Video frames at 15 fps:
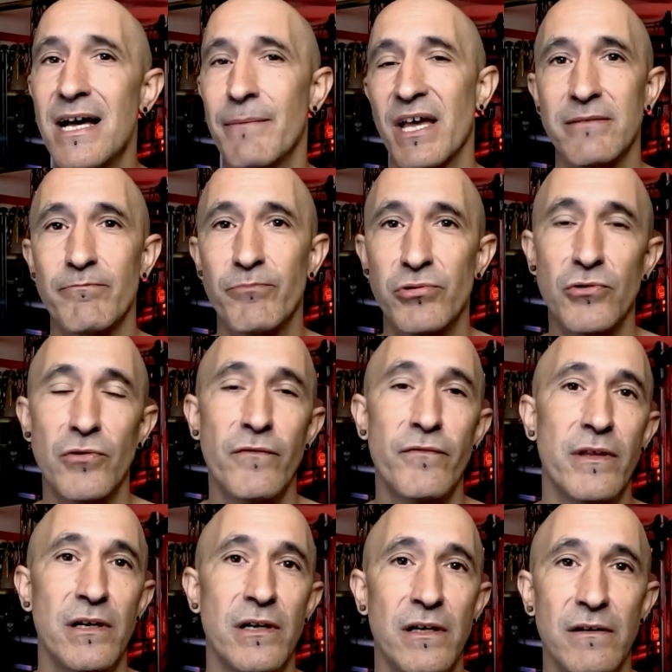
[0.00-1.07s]
might improve
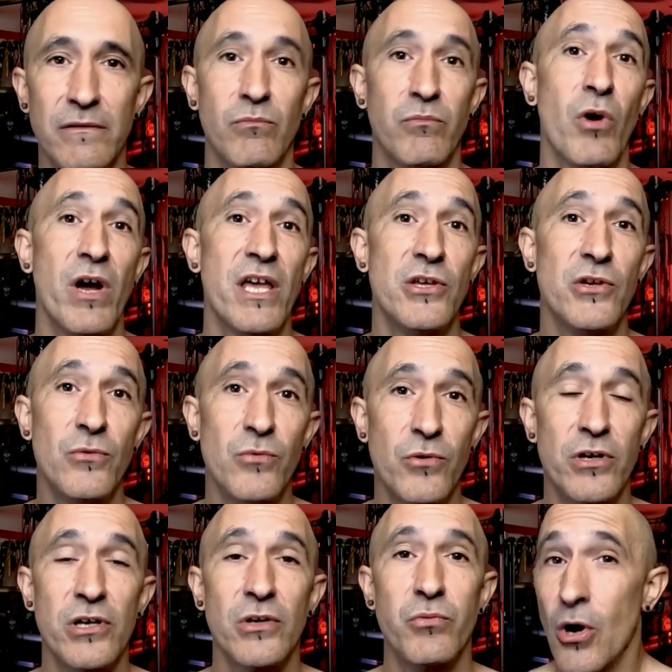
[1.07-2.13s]
the way you
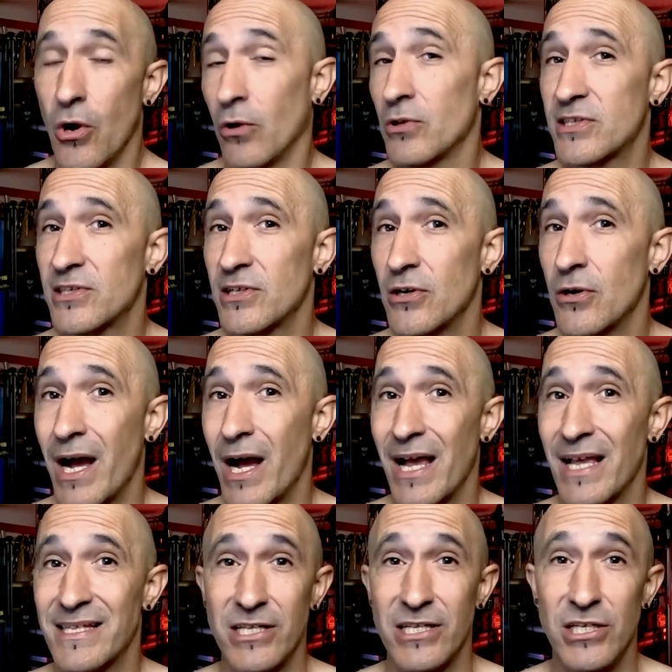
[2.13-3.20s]
work. Also,
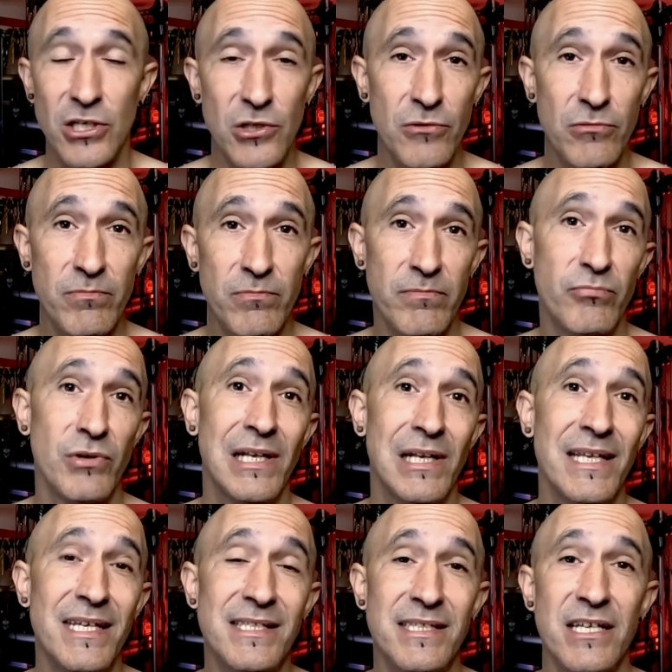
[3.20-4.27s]
as new
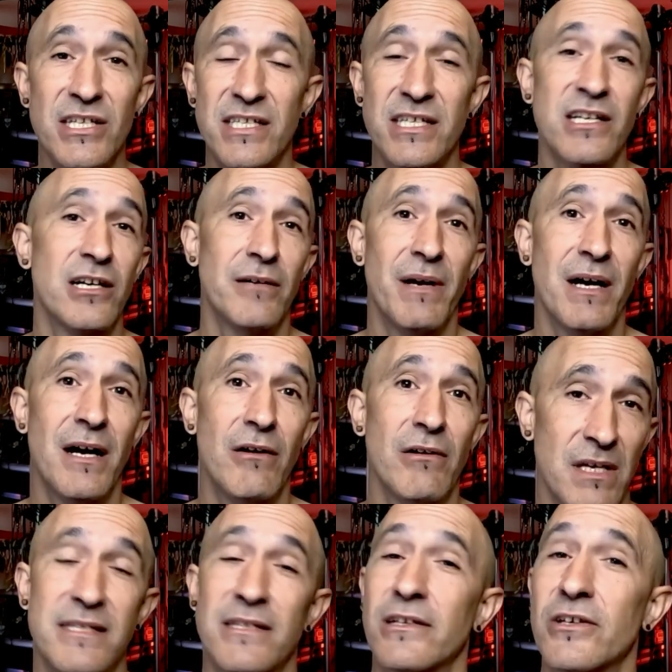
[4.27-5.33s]
releases come out,
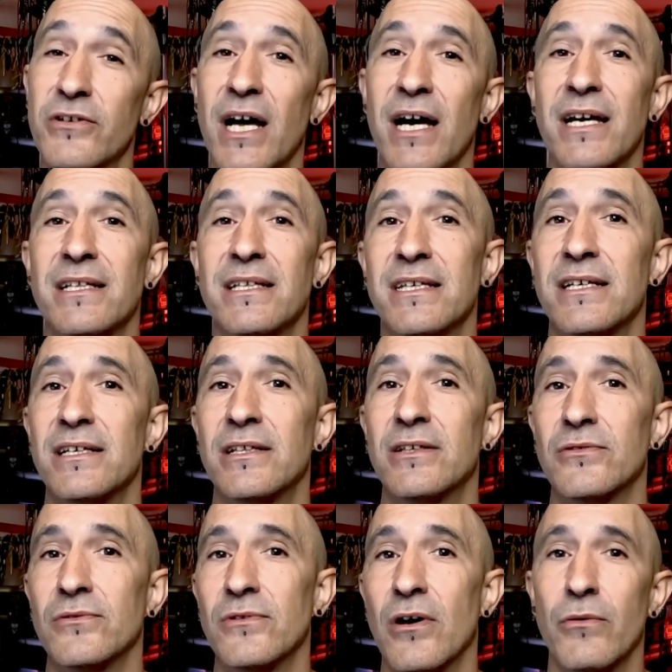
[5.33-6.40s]
it's a good idea
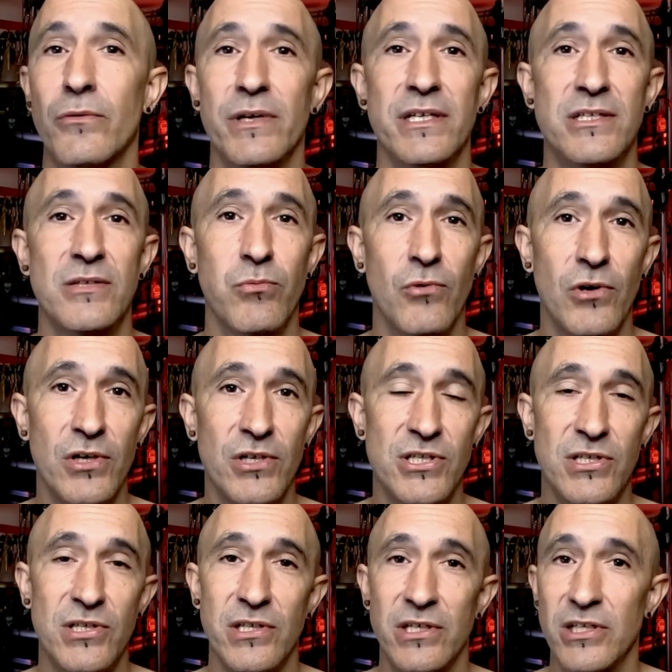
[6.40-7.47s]
to always
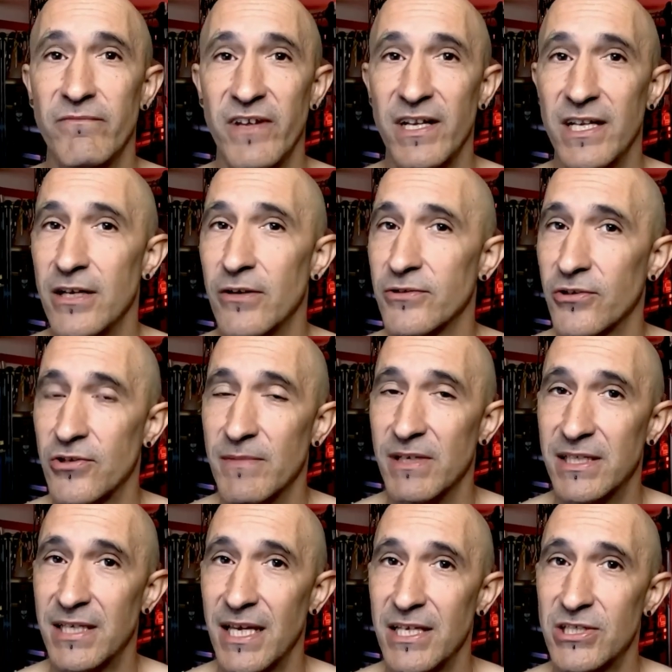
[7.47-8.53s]
watch the video
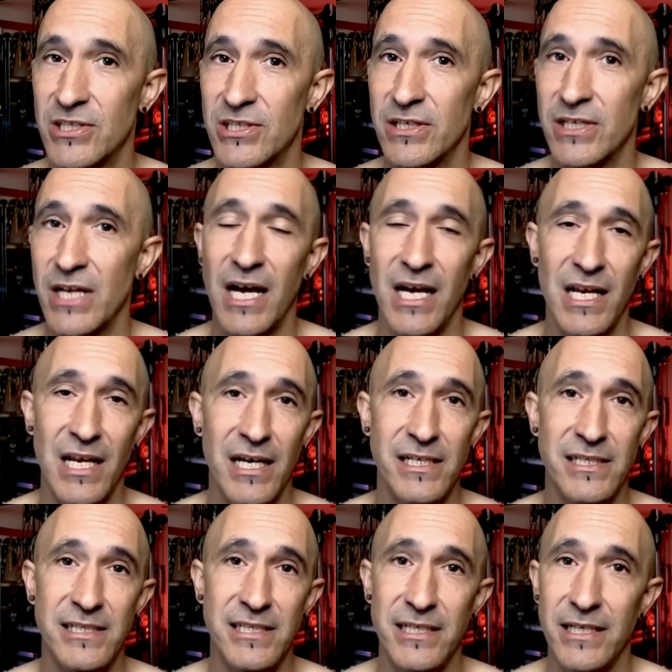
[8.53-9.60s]
documentation,
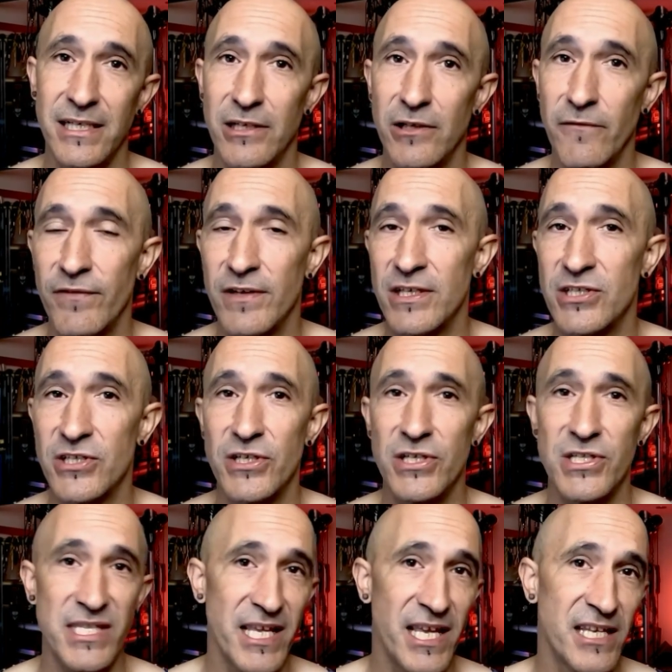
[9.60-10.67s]
highlighting new
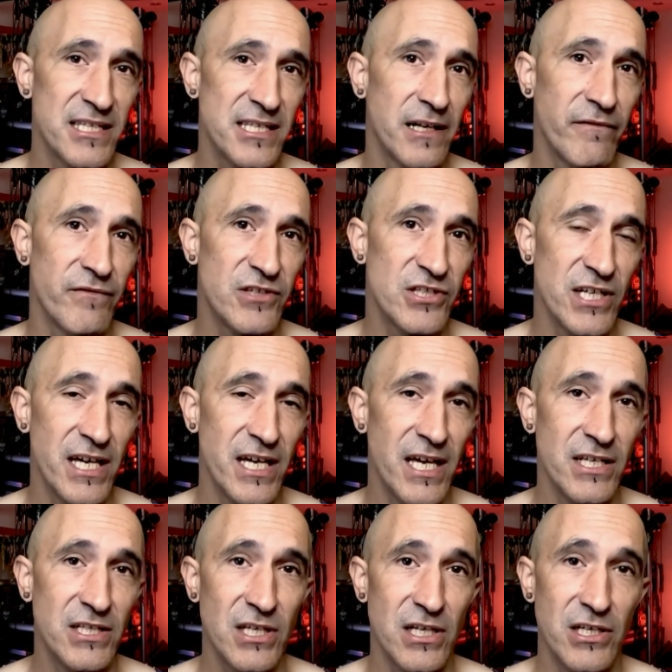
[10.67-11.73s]
features, things that have
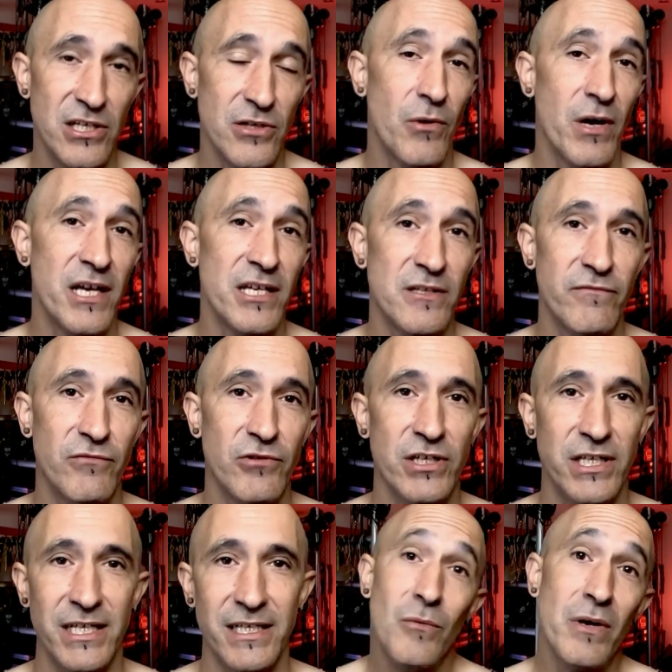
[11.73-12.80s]
changed, and new ways of
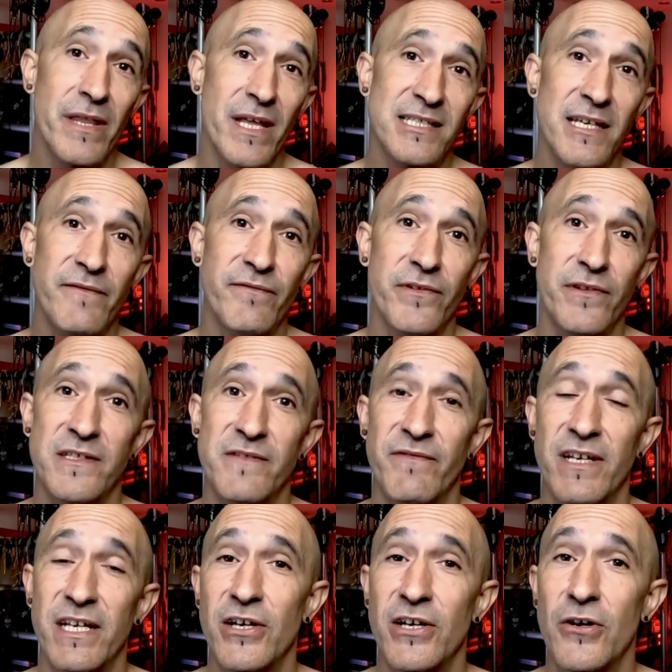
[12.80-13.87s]
working. Well, that's it for this
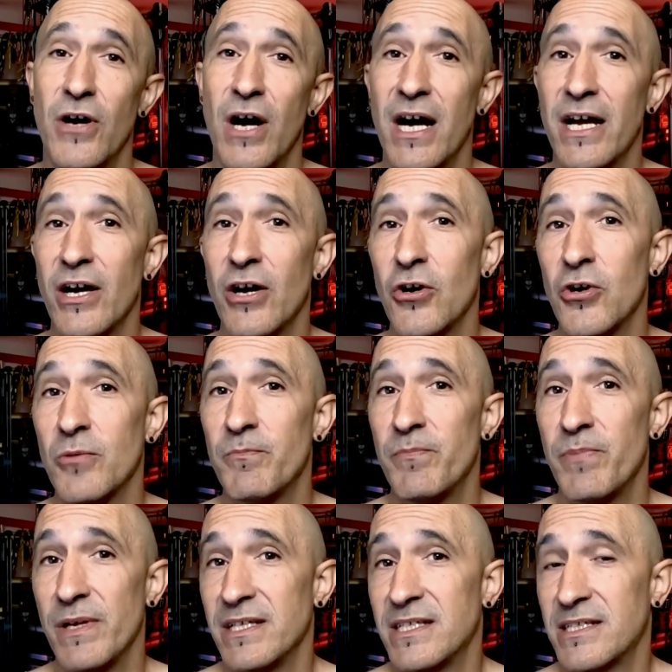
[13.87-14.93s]
video. I hope
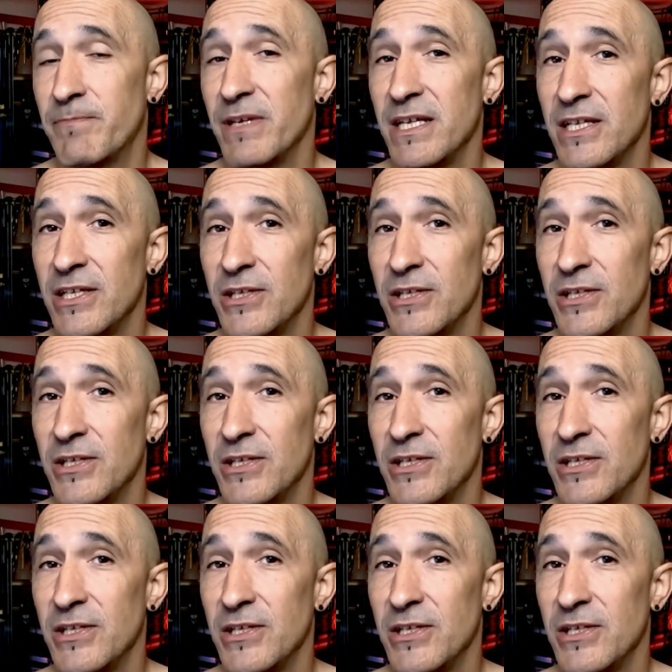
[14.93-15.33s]
it's been